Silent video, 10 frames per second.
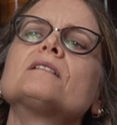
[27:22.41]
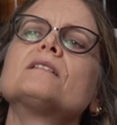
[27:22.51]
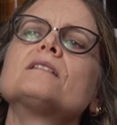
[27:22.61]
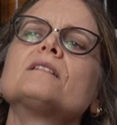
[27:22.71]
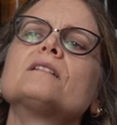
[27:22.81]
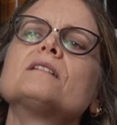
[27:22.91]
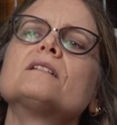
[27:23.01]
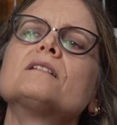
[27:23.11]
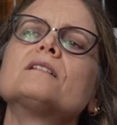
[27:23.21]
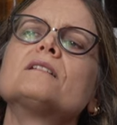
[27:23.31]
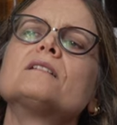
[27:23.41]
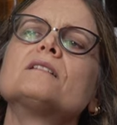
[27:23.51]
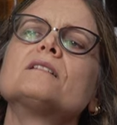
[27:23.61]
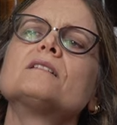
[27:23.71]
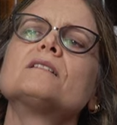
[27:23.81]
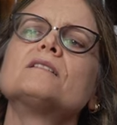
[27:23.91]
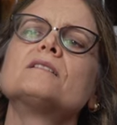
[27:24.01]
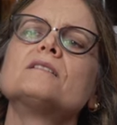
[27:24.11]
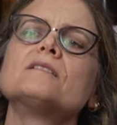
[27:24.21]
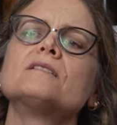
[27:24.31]

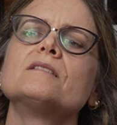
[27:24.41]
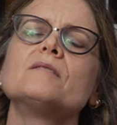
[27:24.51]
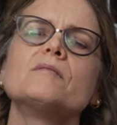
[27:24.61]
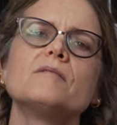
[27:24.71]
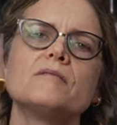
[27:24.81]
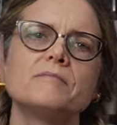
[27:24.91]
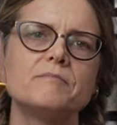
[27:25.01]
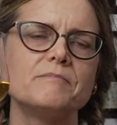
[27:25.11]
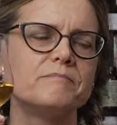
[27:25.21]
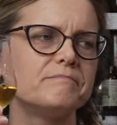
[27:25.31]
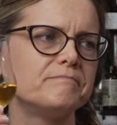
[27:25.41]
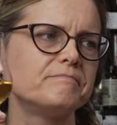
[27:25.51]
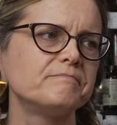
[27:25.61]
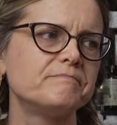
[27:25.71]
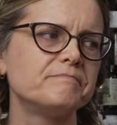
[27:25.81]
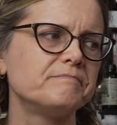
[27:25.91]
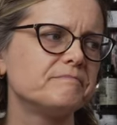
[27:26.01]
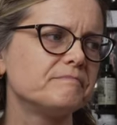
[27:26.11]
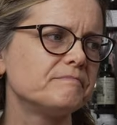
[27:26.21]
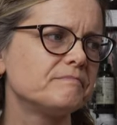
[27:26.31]

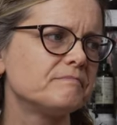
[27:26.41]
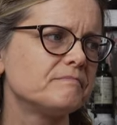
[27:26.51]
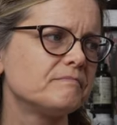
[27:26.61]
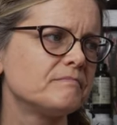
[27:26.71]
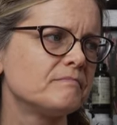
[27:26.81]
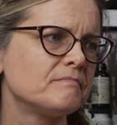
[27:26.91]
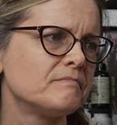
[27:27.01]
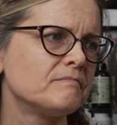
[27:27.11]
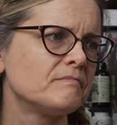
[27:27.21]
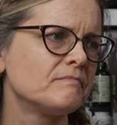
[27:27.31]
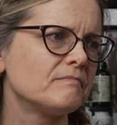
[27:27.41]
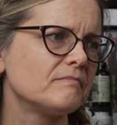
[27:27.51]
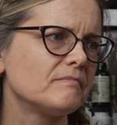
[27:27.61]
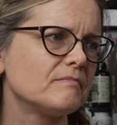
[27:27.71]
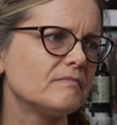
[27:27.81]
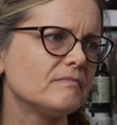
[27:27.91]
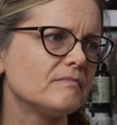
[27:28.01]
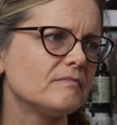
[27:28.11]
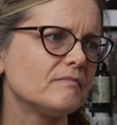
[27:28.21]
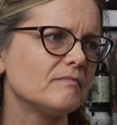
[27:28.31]

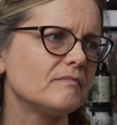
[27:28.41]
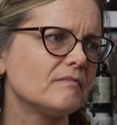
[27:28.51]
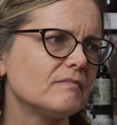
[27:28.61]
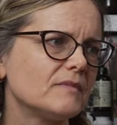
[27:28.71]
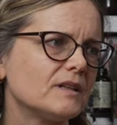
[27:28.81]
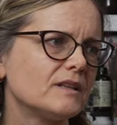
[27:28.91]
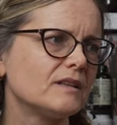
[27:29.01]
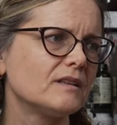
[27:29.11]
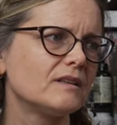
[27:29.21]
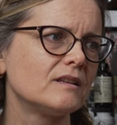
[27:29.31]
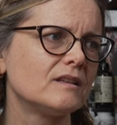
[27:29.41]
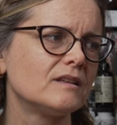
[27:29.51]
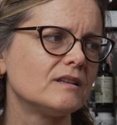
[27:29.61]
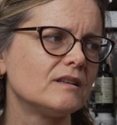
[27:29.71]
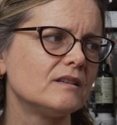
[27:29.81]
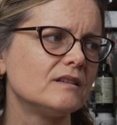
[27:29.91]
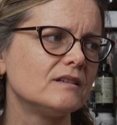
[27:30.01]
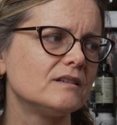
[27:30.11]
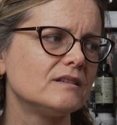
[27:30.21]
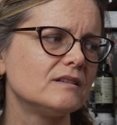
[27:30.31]
(not speaking)